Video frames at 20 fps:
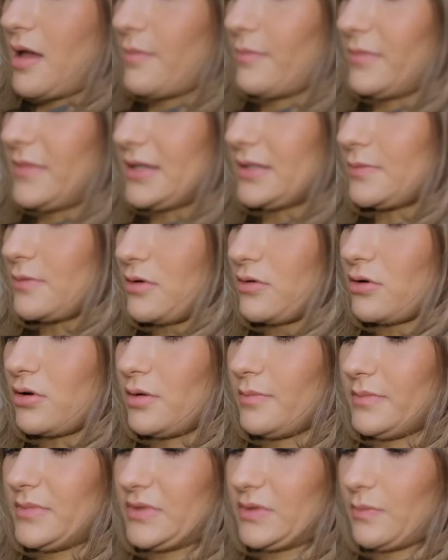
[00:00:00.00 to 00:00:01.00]
This one
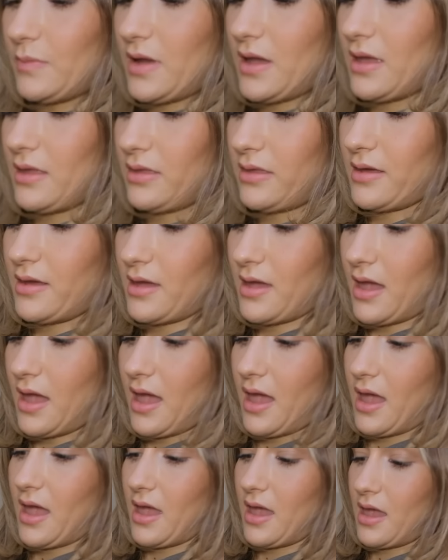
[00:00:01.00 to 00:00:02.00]
comes with
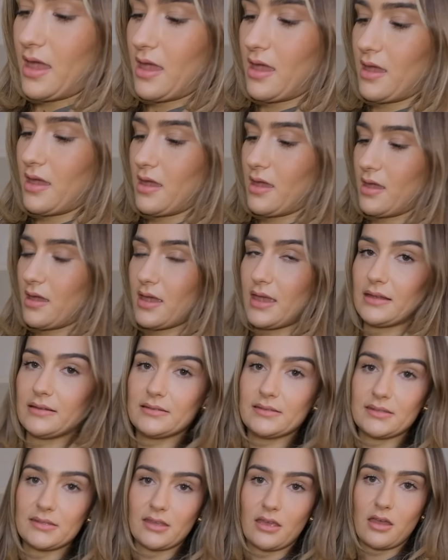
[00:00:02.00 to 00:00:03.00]
a
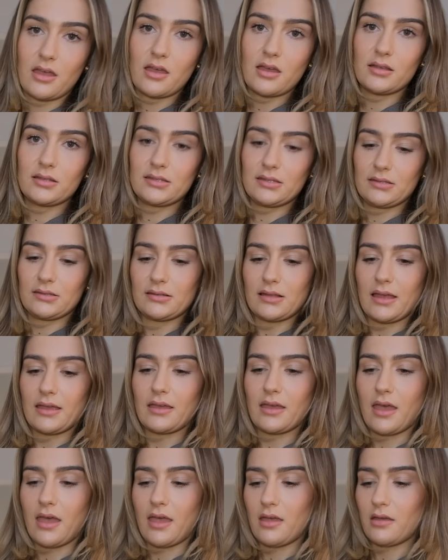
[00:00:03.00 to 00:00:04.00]
insert. It's
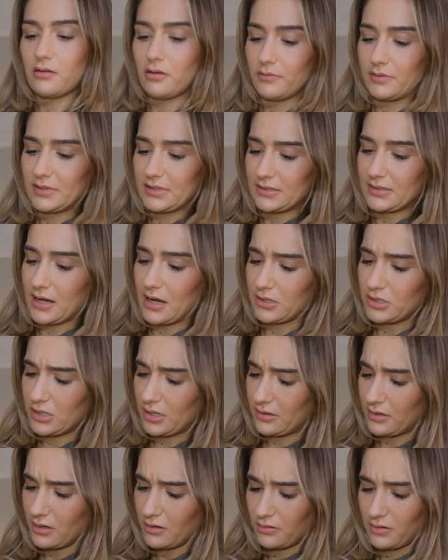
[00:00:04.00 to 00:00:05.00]
like a, oh, it's attached, I
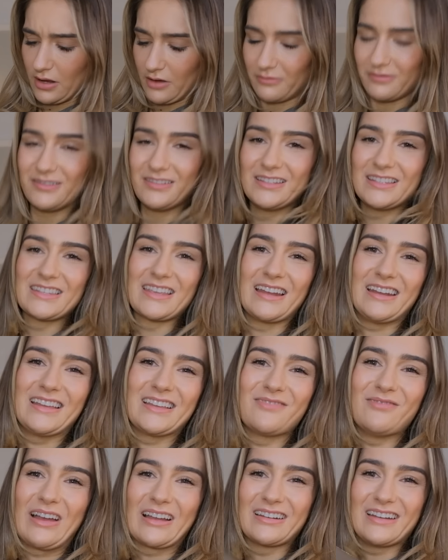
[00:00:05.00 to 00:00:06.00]
think, oh no, it's
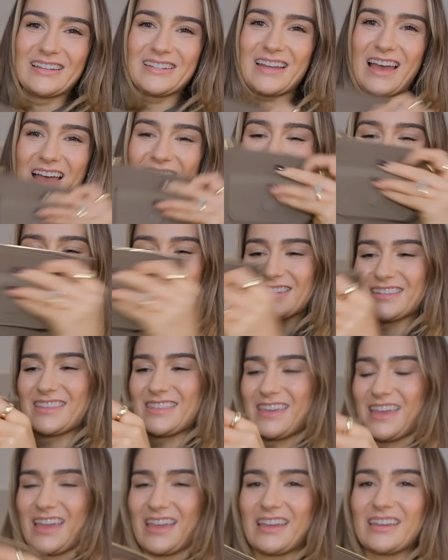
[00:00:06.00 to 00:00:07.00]
getting magnetized to the
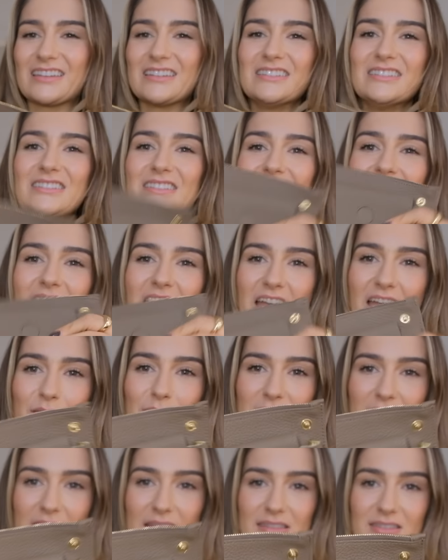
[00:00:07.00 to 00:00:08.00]
thing.
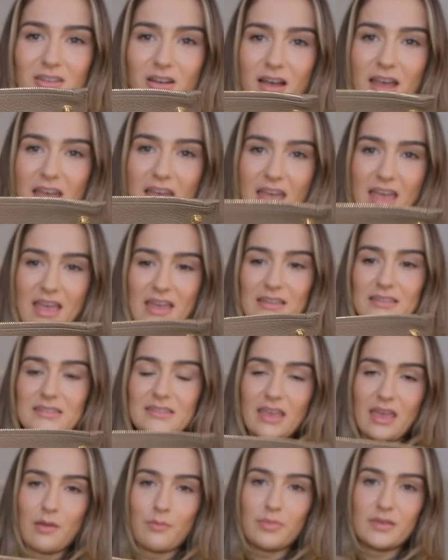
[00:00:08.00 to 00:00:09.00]
But yeah, it's got a
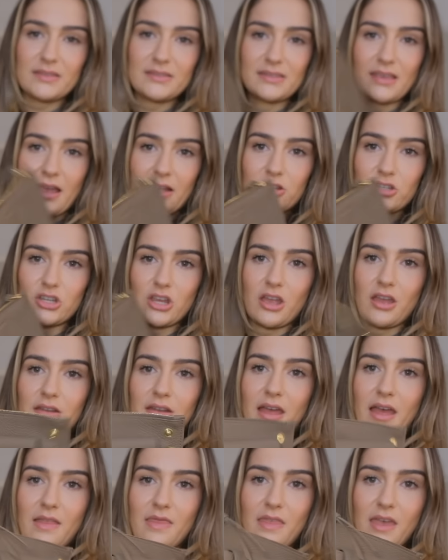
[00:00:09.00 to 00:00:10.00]
zip section
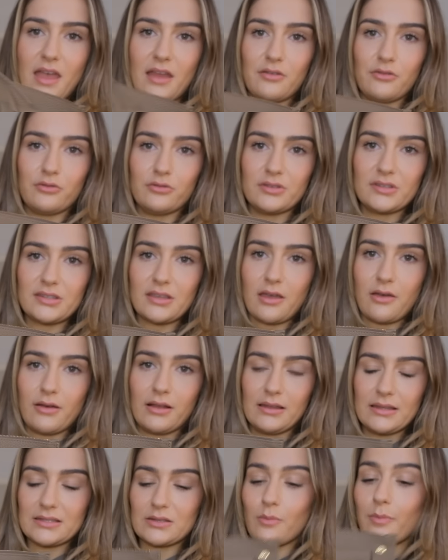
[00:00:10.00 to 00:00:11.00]
and then also a
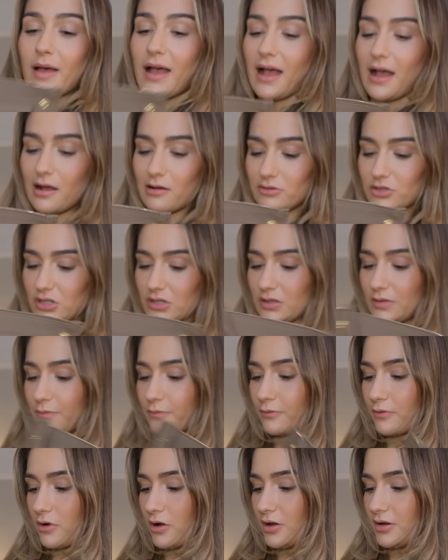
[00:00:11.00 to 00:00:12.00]
little pouch at the
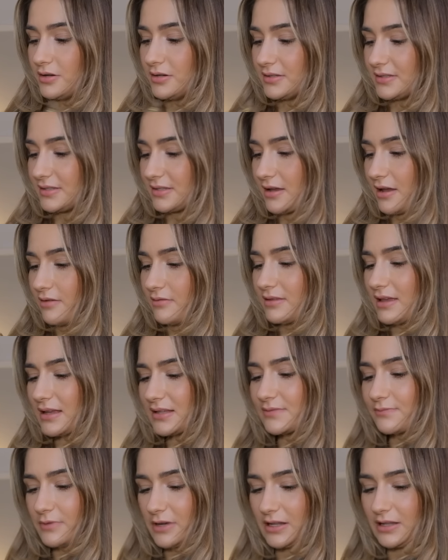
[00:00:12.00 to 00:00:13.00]
front. So
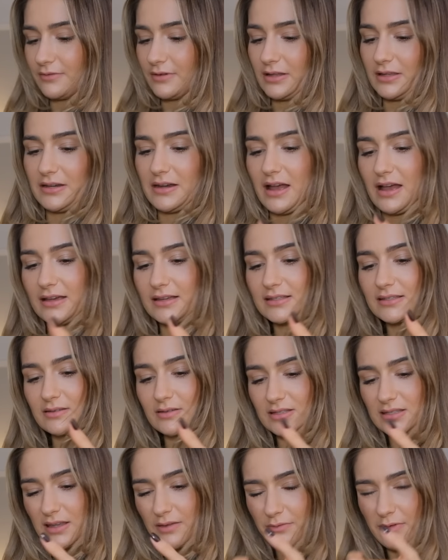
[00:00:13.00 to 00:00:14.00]
that's really, really nice
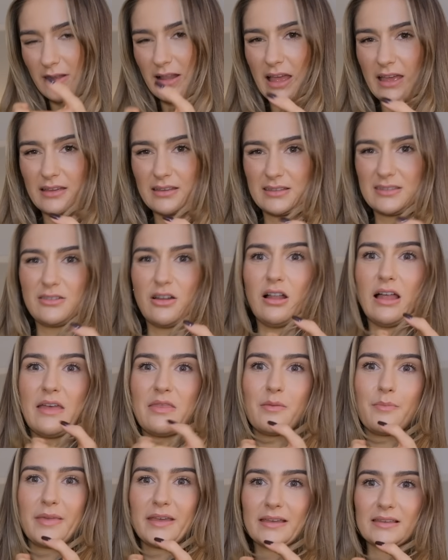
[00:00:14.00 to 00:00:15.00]
because I feel like it's not like
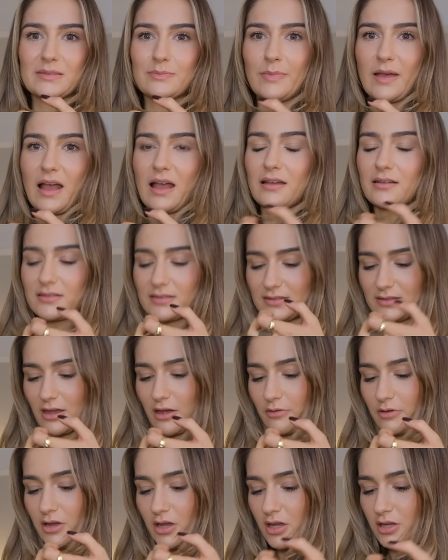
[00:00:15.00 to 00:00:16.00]
the biggest bag,
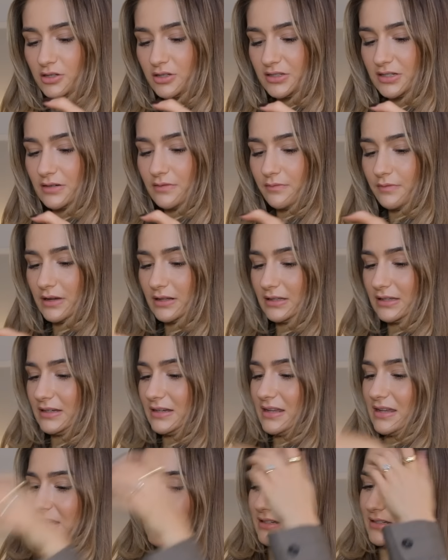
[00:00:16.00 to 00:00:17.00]
so you didn't really
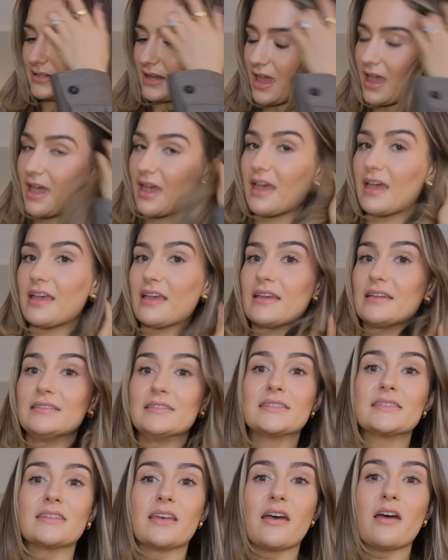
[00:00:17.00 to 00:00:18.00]
need a
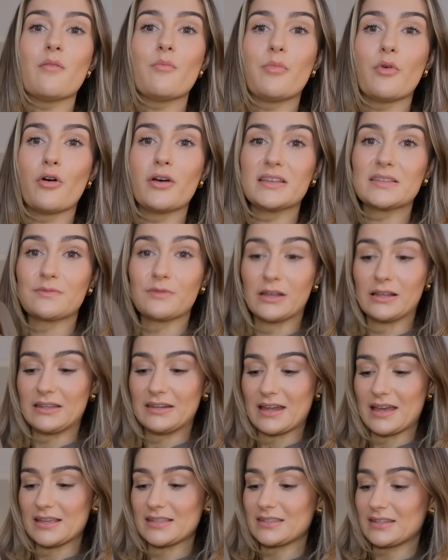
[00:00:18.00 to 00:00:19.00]
insert, but it's really
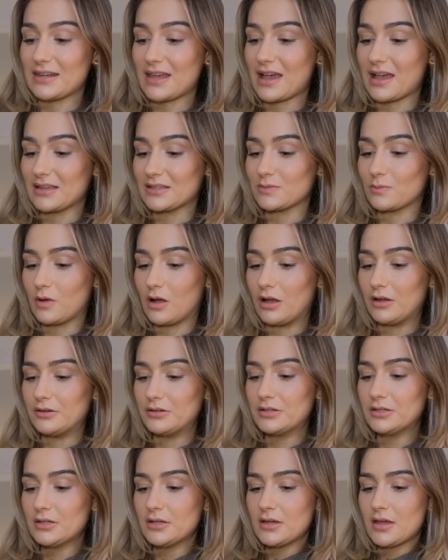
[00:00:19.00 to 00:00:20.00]
nice that it has one.
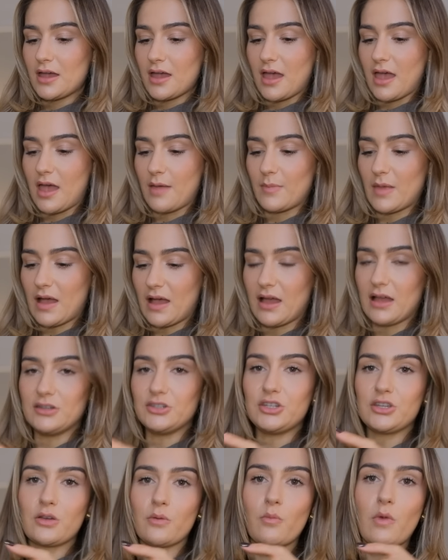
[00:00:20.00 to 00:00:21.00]
And
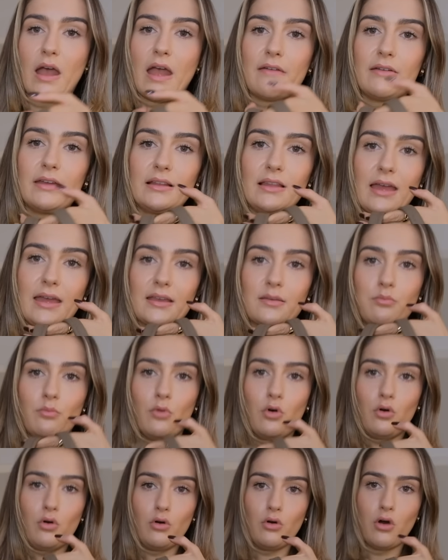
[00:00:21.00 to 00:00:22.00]
you can wear it like
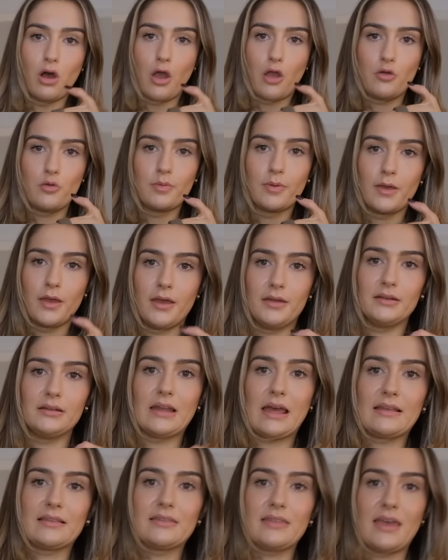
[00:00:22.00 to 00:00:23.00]
more open
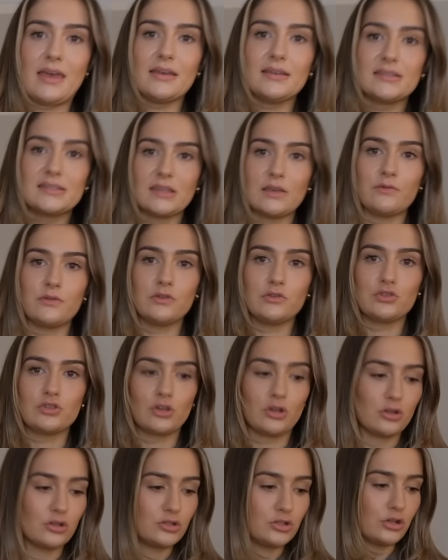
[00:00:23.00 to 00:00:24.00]
like this if you
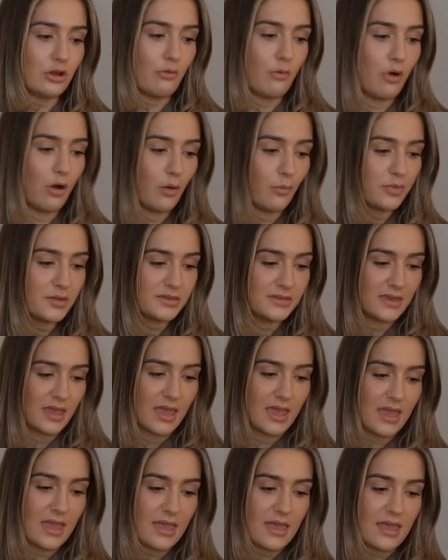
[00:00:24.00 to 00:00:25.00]
just do up
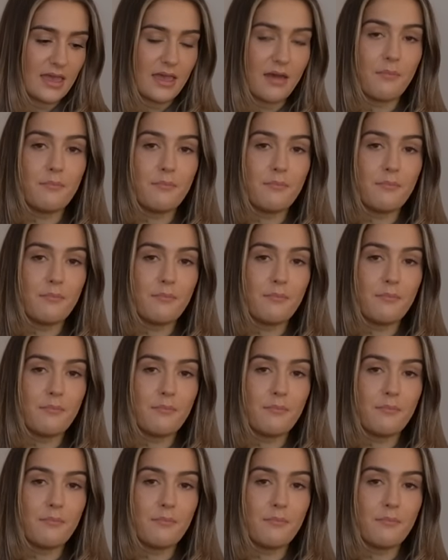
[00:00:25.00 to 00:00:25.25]
the